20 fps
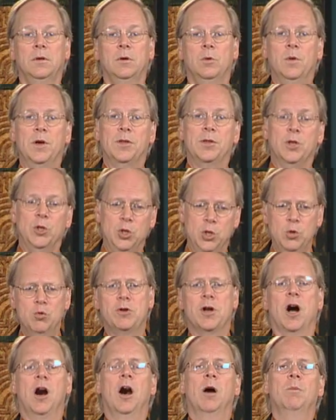with
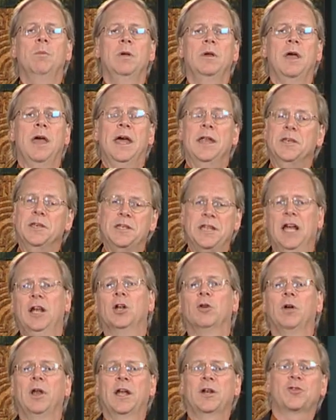UCOM and
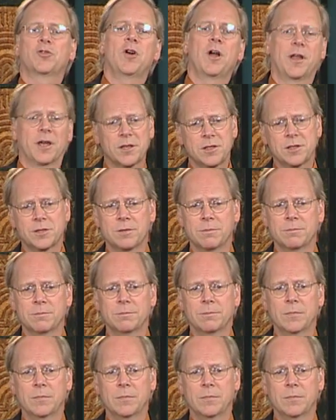Taylor Electronics.